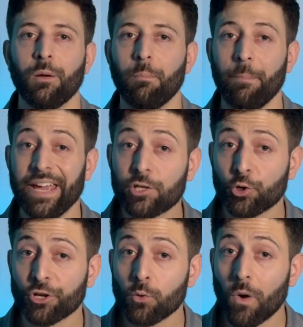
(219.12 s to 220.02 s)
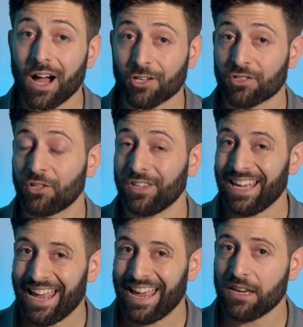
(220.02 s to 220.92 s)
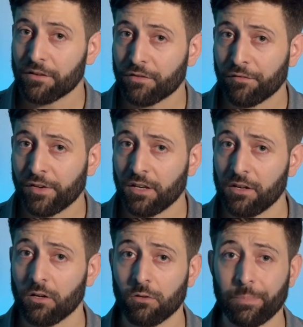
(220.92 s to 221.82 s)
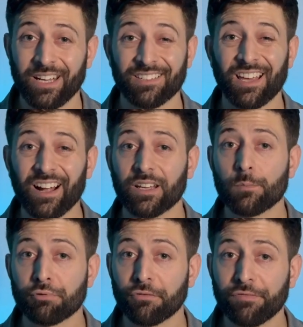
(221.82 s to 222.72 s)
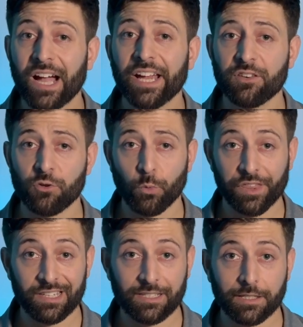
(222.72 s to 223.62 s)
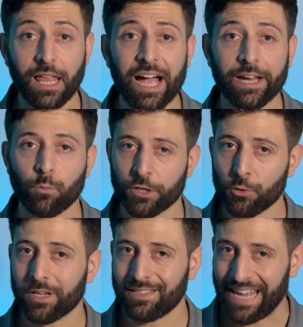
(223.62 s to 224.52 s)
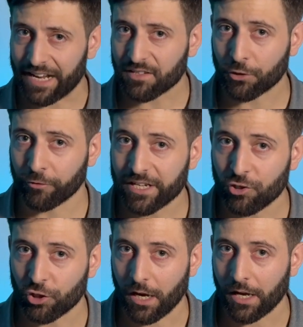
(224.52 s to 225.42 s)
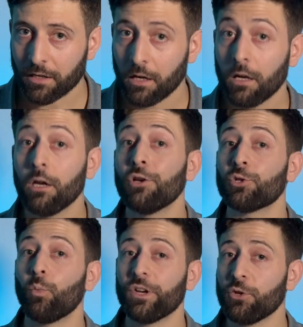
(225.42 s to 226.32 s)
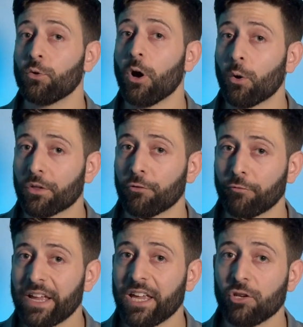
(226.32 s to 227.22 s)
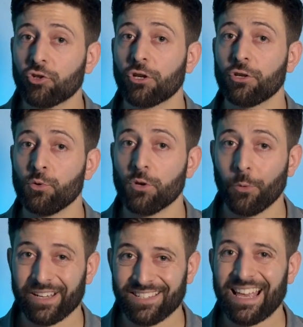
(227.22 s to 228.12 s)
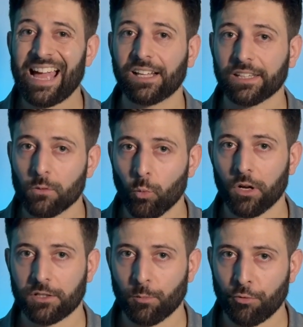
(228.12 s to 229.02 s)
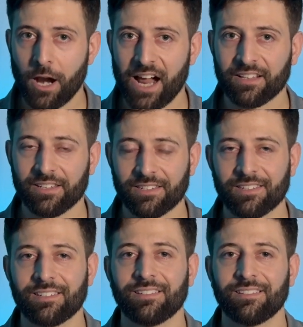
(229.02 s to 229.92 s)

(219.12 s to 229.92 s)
Make sure you watch to the end of the video, because I'm going to provide you with a slide where you could take a screenshot, so when you go to the range, you know exactly what to practice.